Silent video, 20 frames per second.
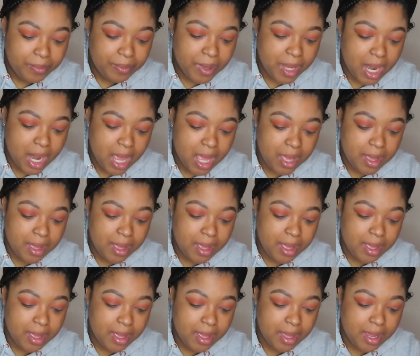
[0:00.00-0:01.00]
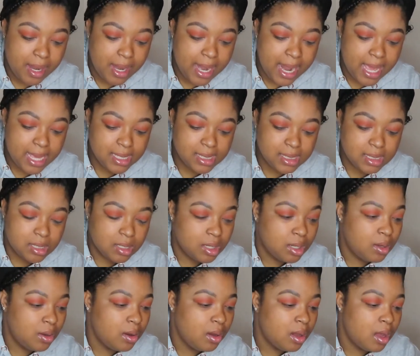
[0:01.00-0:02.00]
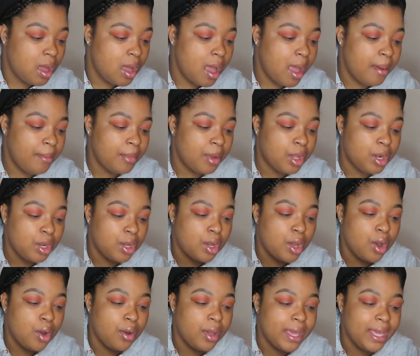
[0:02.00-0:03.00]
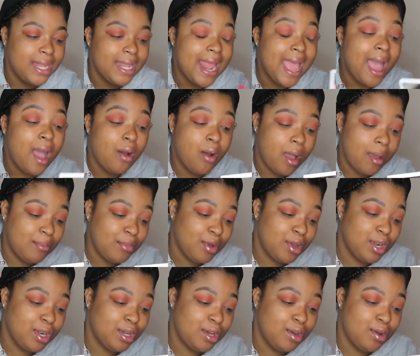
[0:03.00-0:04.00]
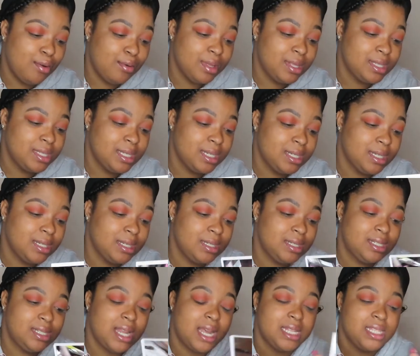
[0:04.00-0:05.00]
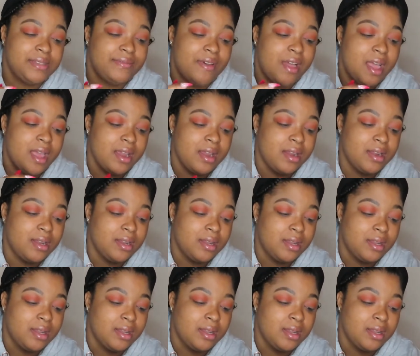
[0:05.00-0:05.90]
But next I'm gonna go into Shots Fired